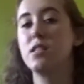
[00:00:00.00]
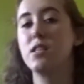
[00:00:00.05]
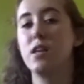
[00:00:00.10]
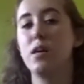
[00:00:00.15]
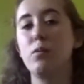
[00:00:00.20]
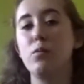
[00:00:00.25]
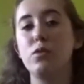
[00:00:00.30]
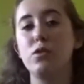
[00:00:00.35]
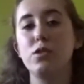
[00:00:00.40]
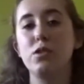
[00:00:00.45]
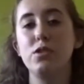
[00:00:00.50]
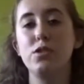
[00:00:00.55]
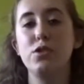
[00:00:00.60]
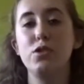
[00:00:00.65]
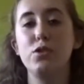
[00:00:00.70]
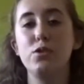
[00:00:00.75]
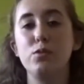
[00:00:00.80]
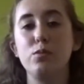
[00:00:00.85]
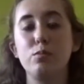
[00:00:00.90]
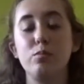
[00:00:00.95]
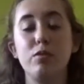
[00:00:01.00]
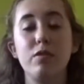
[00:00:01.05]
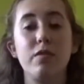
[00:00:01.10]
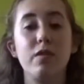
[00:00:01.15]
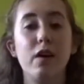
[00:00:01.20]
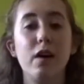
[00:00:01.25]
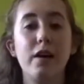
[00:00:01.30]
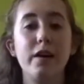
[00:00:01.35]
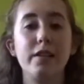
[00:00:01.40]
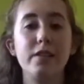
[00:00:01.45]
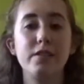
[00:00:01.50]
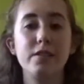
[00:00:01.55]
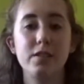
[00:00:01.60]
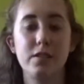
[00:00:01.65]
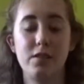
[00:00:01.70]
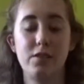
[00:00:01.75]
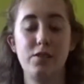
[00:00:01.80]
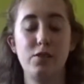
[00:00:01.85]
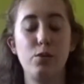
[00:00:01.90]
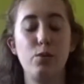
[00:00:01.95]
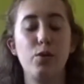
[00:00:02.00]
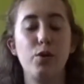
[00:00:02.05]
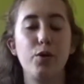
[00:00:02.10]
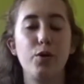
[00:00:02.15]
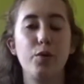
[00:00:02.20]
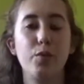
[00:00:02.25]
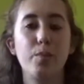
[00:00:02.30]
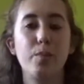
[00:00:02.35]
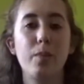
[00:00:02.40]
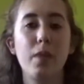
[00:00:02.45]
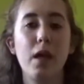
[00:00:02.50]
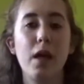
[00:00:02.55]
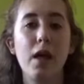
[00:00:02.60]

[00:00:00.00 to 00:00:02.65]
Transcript: that I want to provide to you